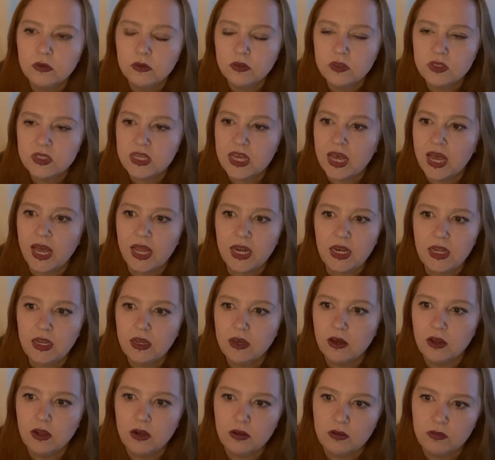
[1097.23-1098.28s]
to any
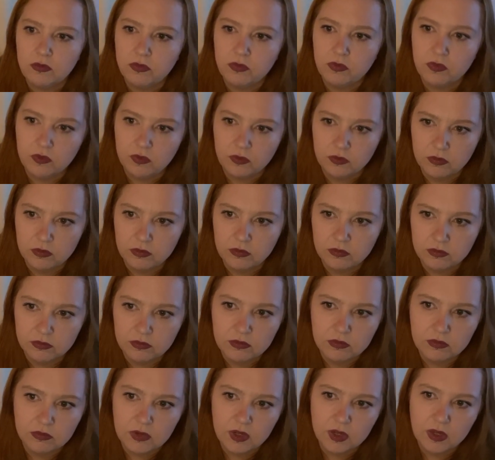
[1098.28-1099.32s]
kind of
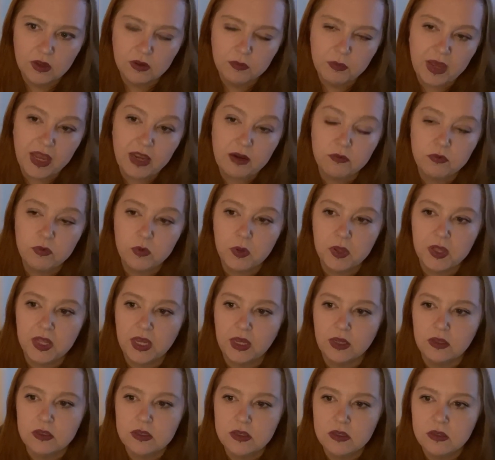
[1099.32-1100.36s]
painful
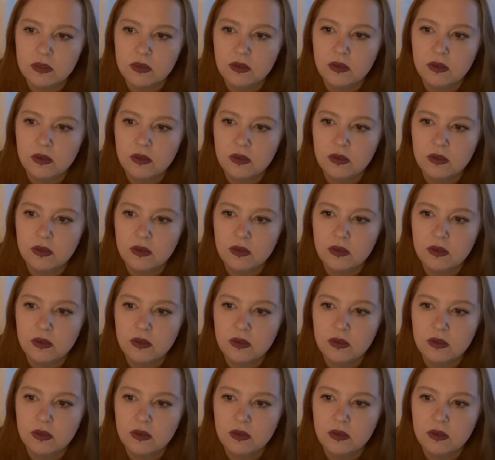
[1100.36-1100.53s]
things.